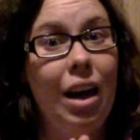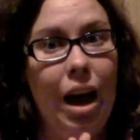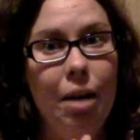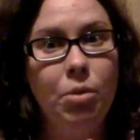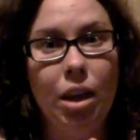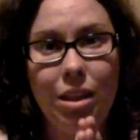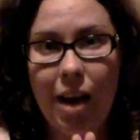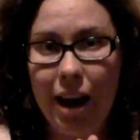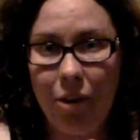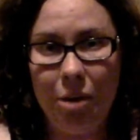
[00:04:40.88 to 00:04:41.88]
I'm in the
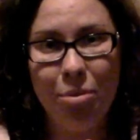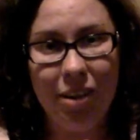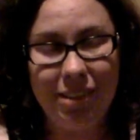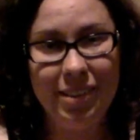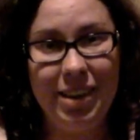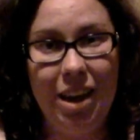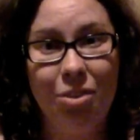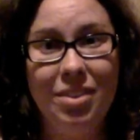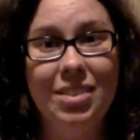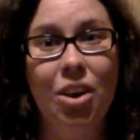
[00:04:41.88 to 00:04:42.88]
hiring process now.
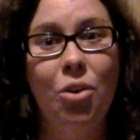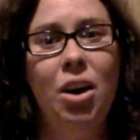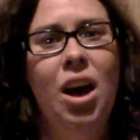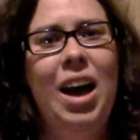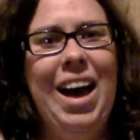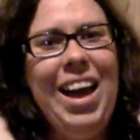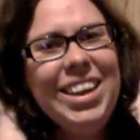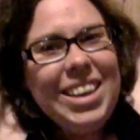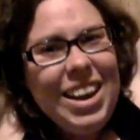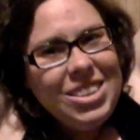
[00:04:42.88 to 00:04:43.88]
So I
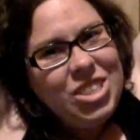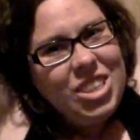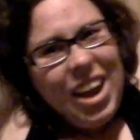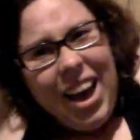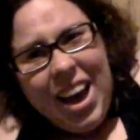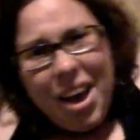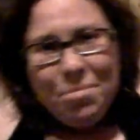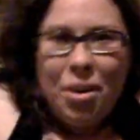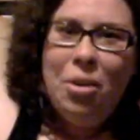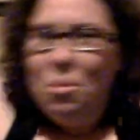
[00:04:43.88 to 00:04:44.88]
got a
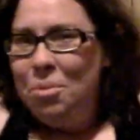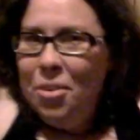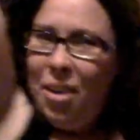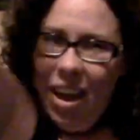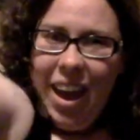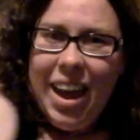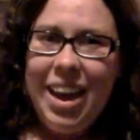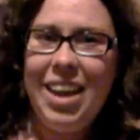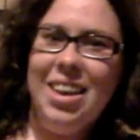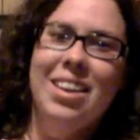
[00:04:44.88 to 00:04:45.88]
job.
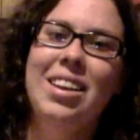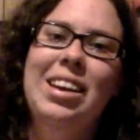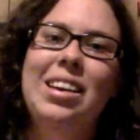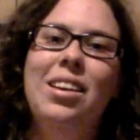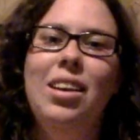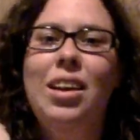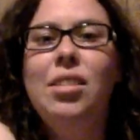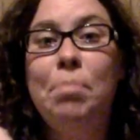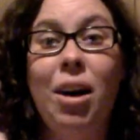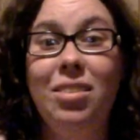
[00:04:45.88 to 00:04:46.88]
Hooray.
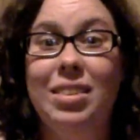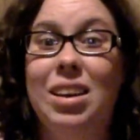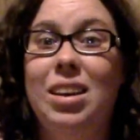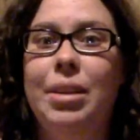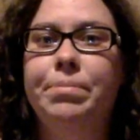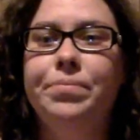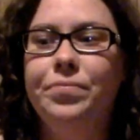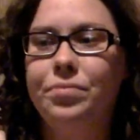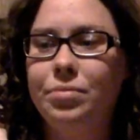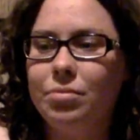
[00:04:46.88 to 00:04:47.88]
It's part-time.
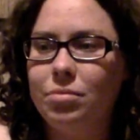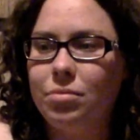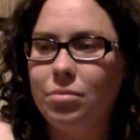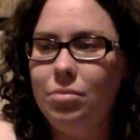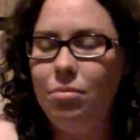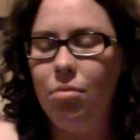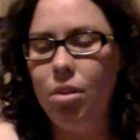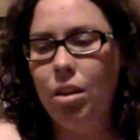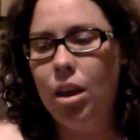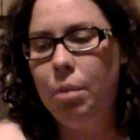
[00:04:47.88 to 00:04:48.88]

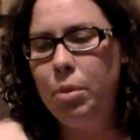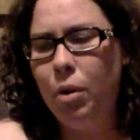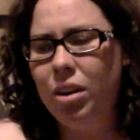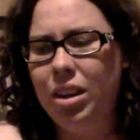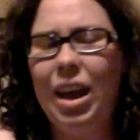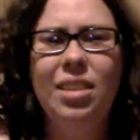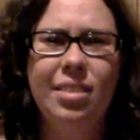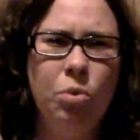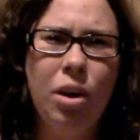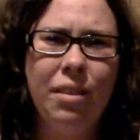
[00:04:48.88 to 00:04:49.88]
And I'd be working 8
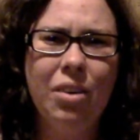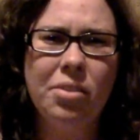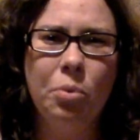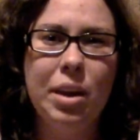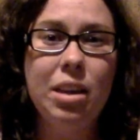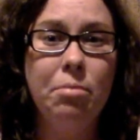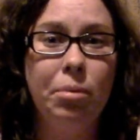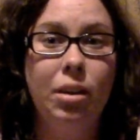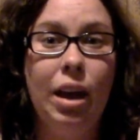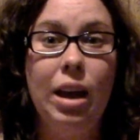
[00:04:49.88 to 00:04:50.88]
to 12 hours a week,
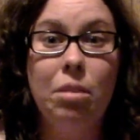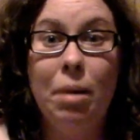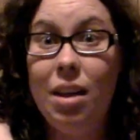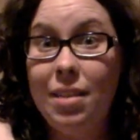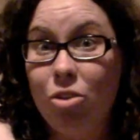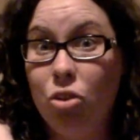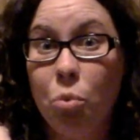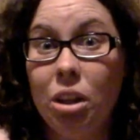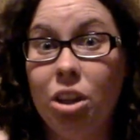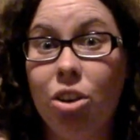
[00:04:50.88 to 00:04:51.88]
but hey, the pay's actually
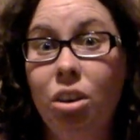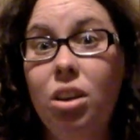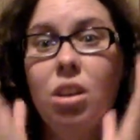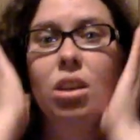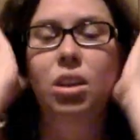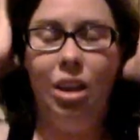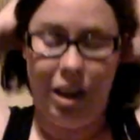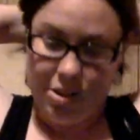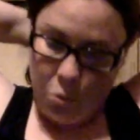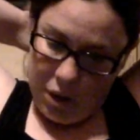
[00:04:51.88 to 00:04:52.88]
really good.
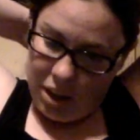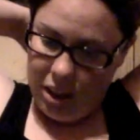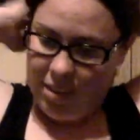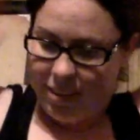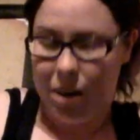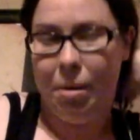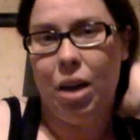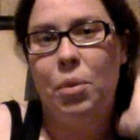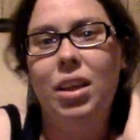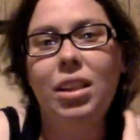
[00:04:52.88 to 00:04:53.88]
And it's weekly instead of
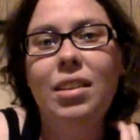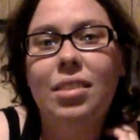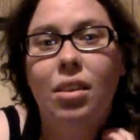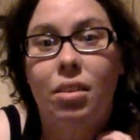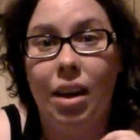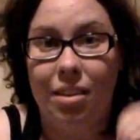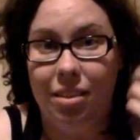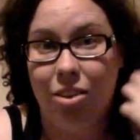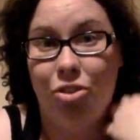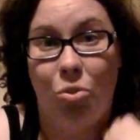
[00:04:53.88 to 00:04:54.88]
bi-weekly, so
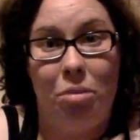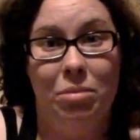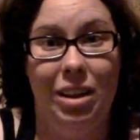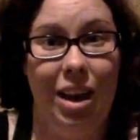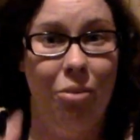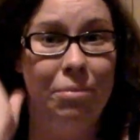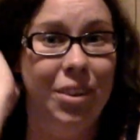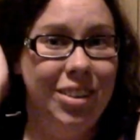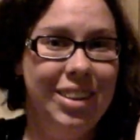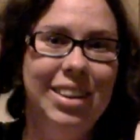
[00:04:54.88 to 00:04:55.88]
that's extremely
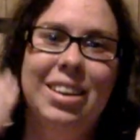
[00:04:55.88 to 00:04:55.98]
helpful.